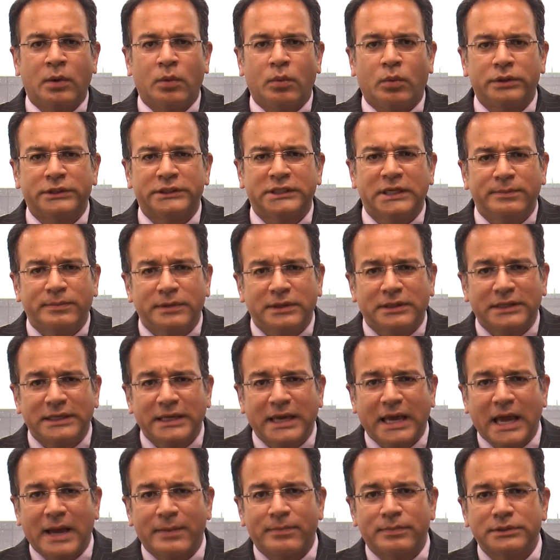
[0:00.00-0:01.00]
What typically
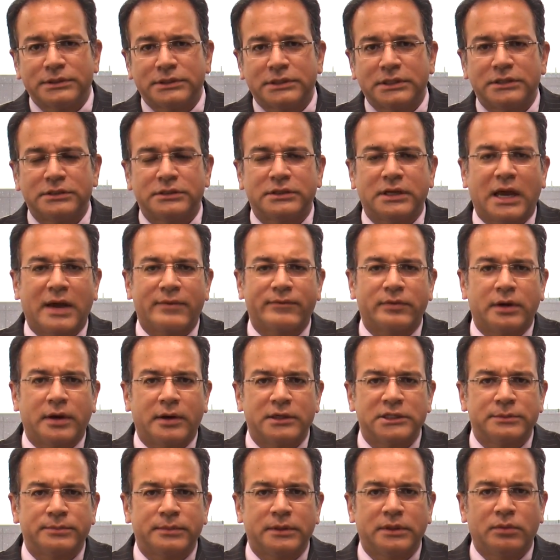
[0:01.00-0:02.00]
happens is you have a
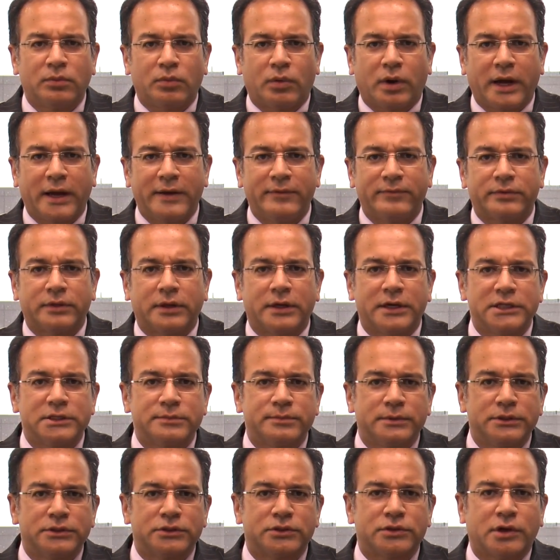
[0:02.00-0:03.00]
husband and wife, the
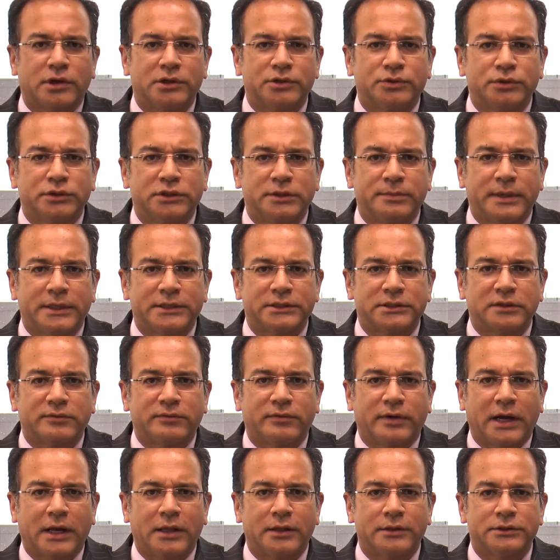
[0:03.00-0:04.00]
husband is charged with domestic
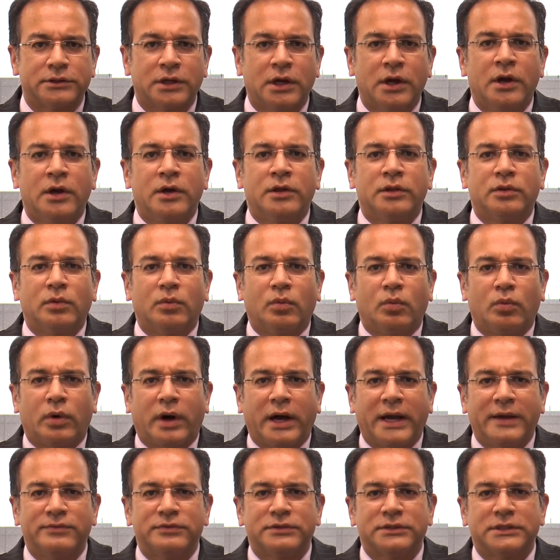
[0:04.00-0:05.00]
violence, the
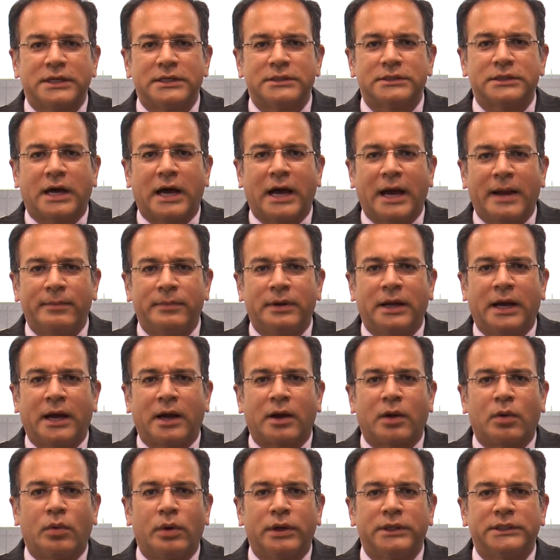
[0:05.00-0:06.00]
wife says, I'm
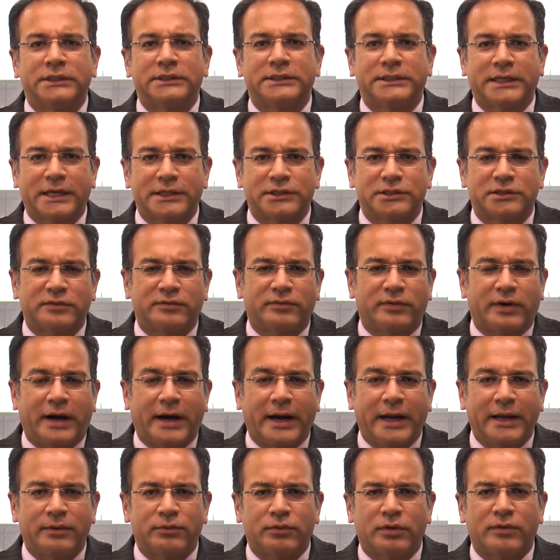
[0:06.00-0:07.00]
not going to
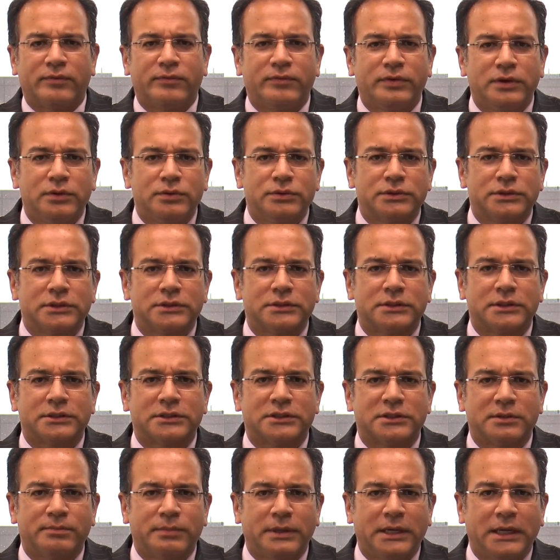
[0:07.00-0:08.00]
testify, refuses a
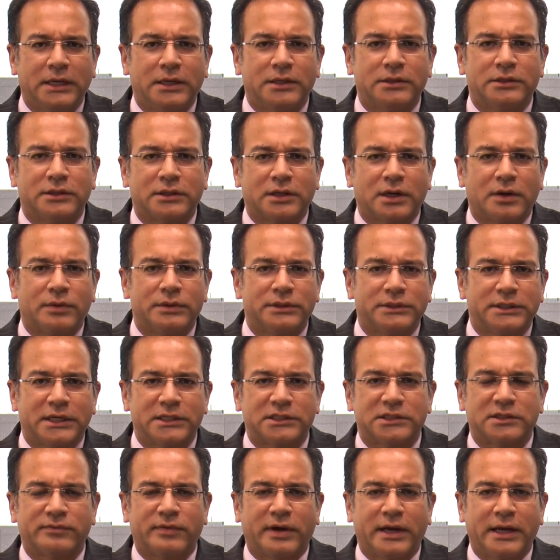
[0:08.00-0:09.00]
subpoena to go and
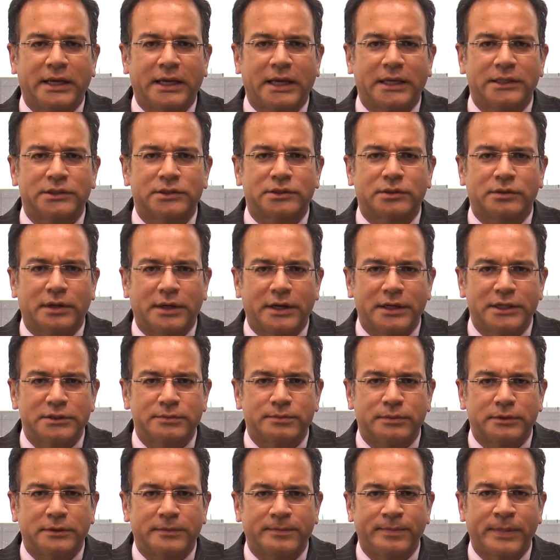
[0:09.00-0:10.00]
testify against her
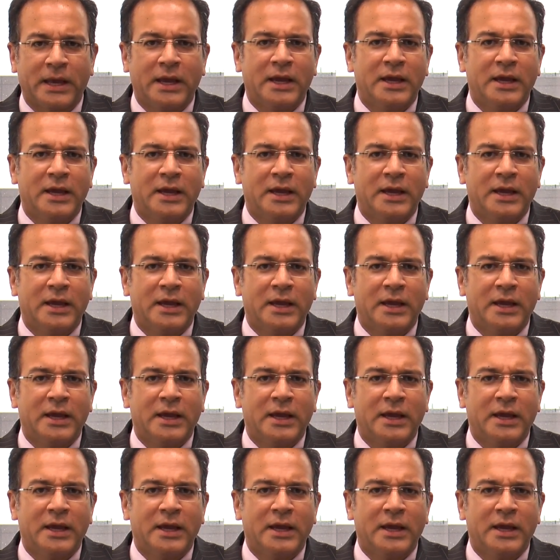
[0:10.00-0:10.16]
husband.